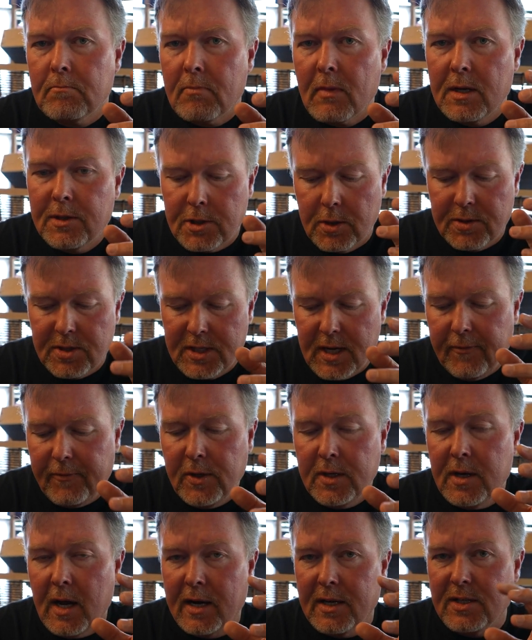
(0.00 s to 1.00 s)
So it's
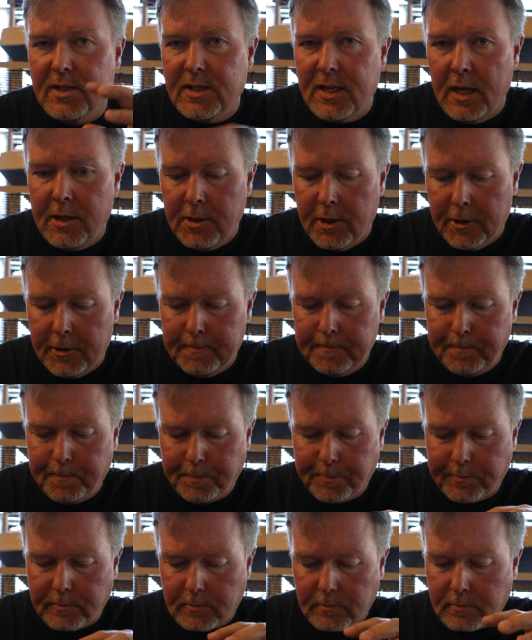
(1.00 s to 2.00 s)
definitely not as tender
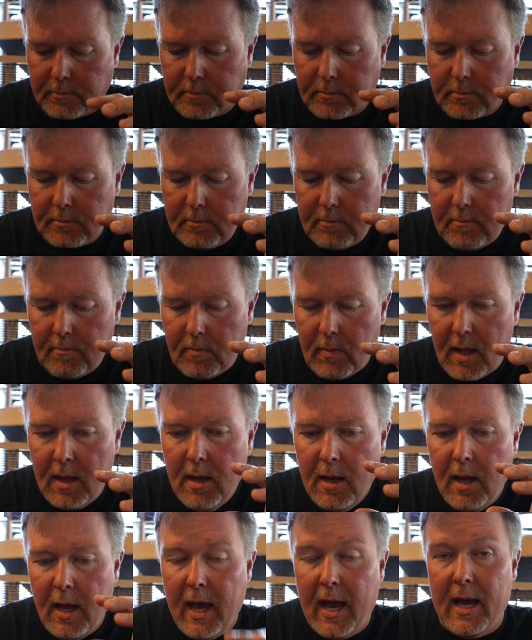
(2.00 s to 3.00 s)

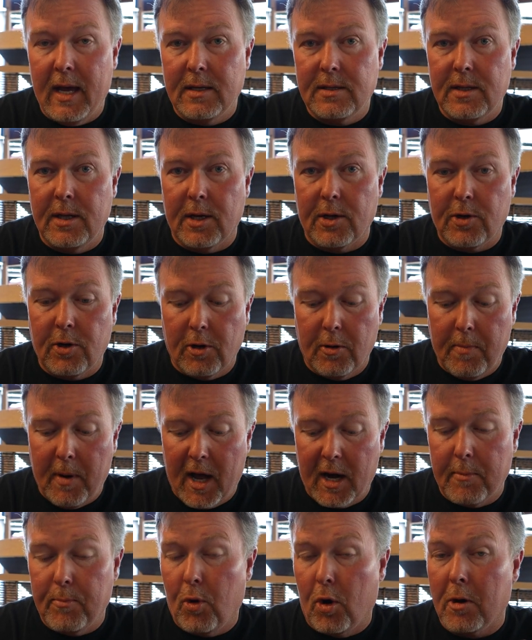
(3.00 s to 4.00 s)
as the
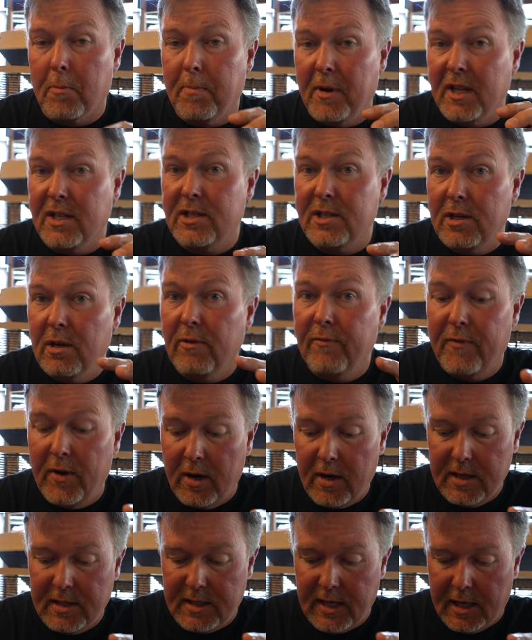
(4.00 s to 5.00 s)
kurabata pork, but it's still
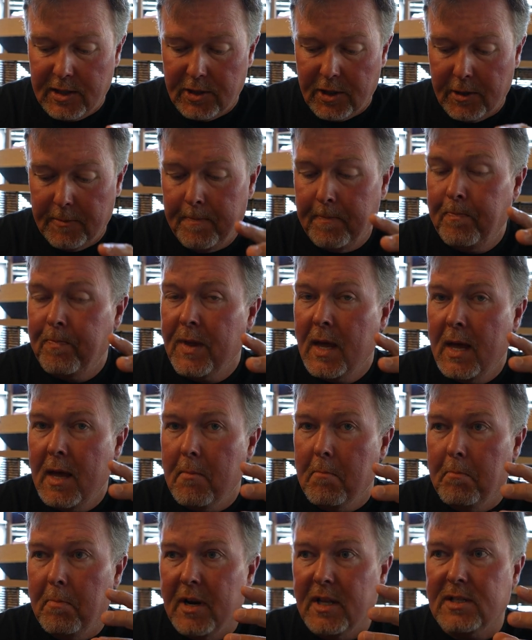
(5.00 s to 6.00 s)
very tender,
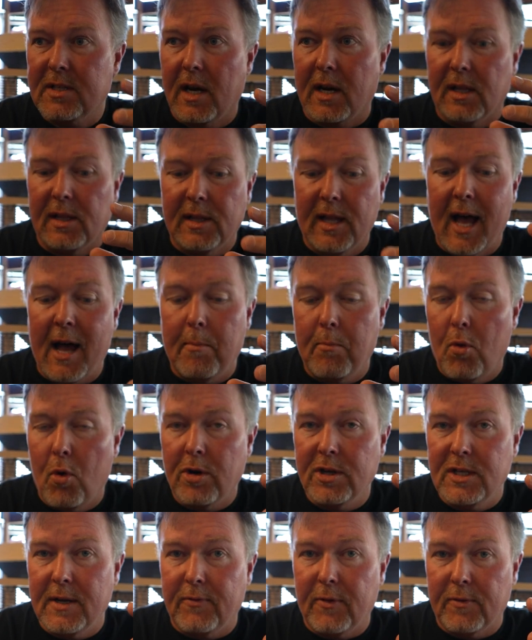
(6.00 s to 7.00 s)
but it's got a lot
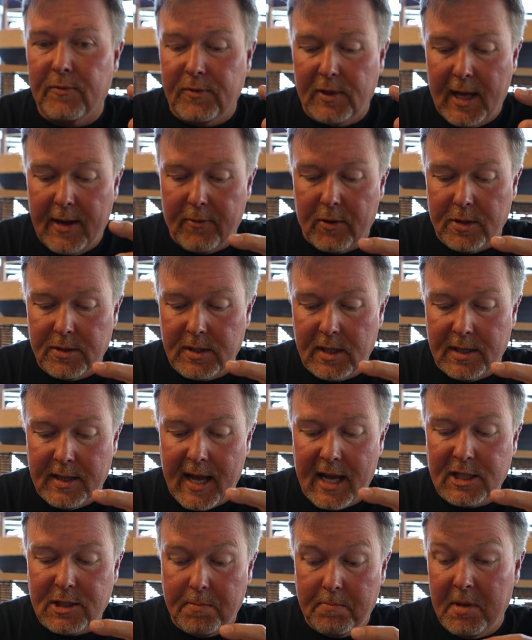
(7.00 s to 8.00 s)
more different flavors, and
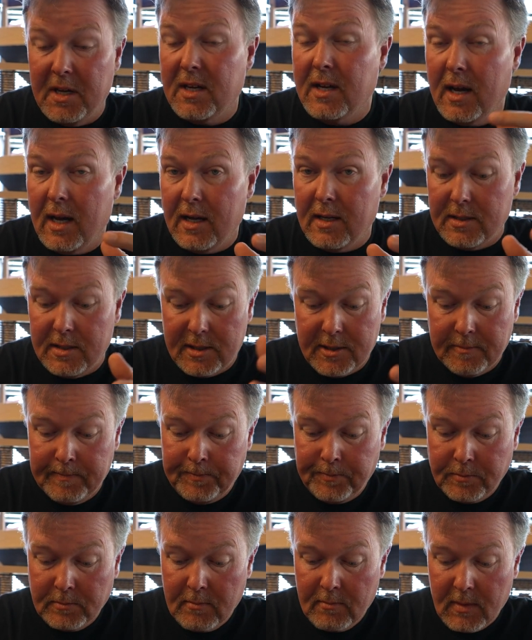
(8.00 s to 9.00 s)
that's because
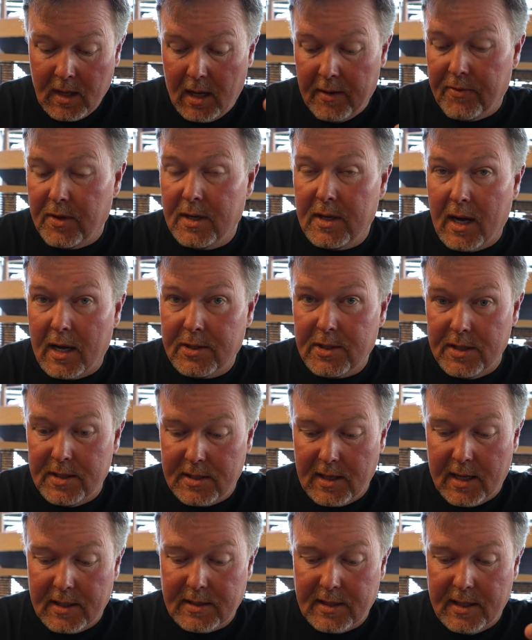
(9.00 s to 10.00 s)
of the dashi
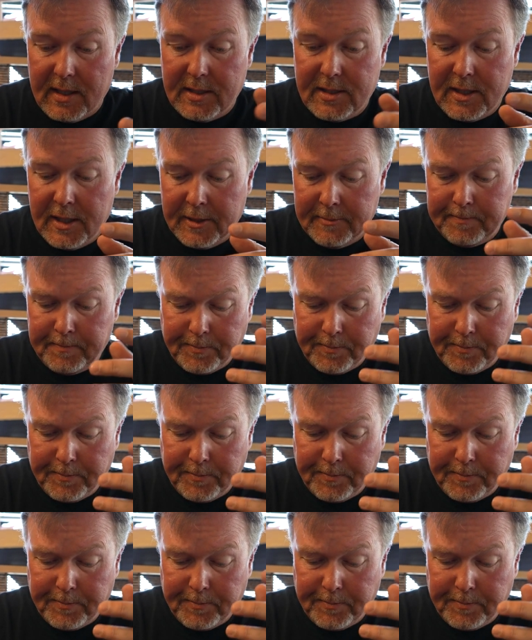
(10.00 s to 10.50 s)
sauce that it's in,